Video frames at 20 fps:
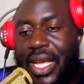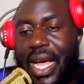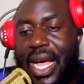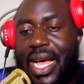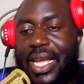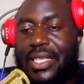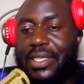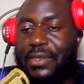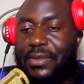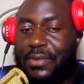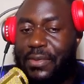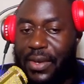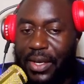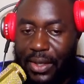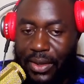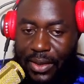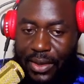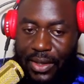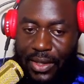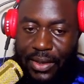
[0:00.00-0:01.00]
has
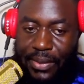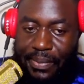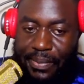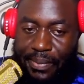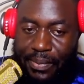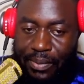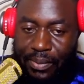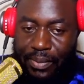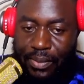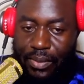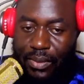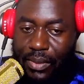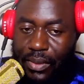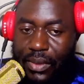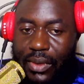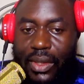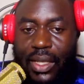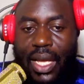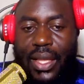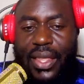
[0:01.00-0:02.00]
failed.
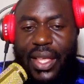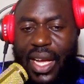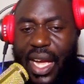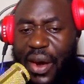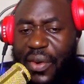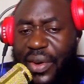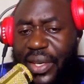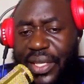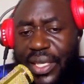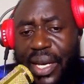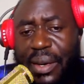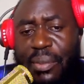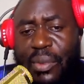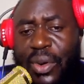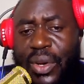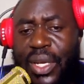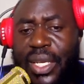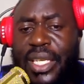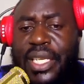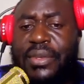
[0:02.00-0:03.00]
The current
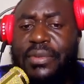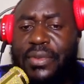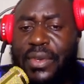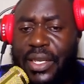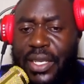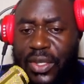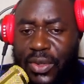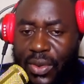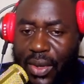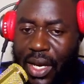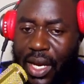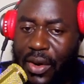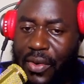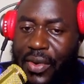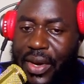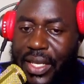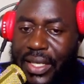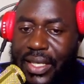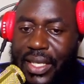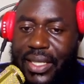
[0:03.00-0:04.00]
turmoil in Venezuela
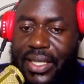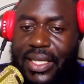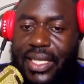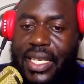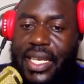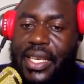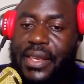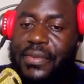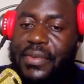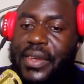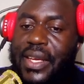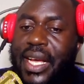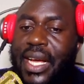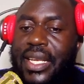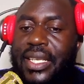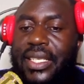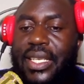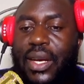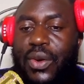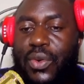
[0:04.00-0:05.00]
raises
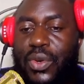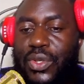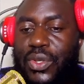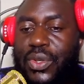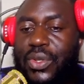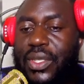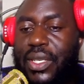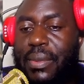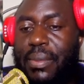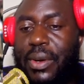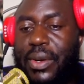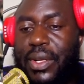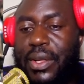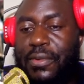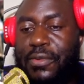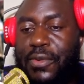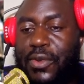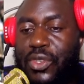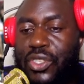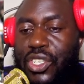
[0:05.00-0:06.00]
significant questions about the
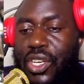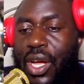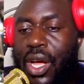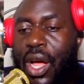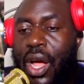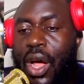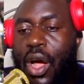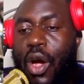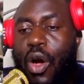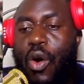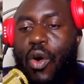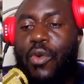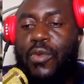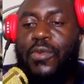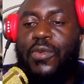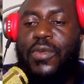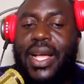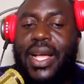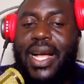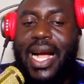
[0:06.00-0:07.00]
future
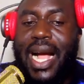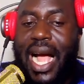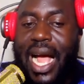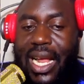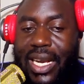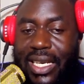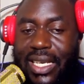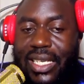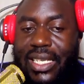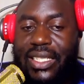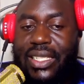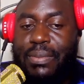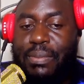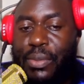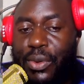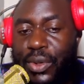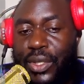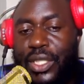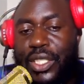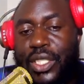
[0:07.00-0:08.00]
of country's
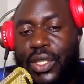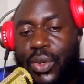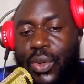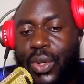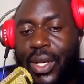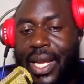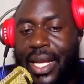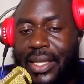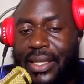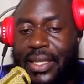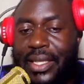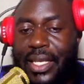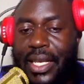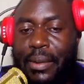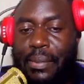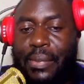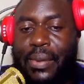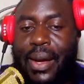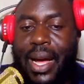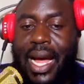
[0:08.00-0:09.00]
political landscape.
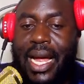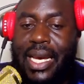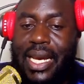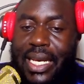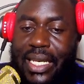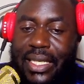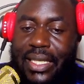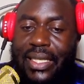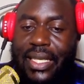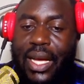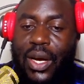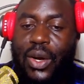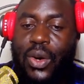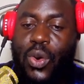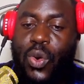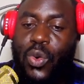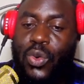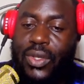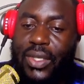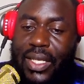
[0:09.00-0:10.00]
Analysts are
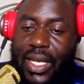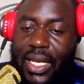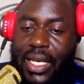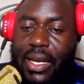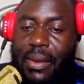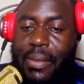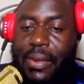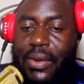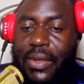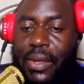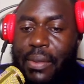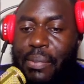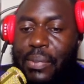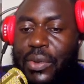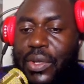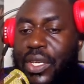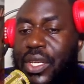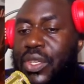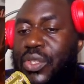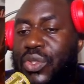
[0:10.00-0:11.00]
concerned about the
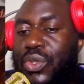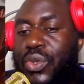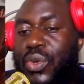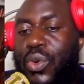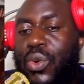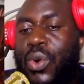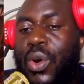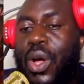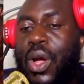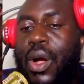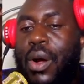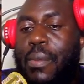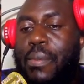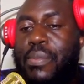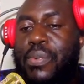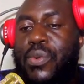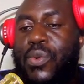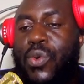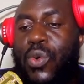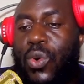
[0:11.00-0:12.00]
potential
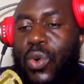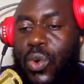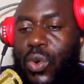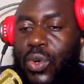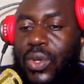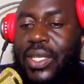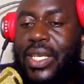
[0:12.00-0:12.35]
prolonged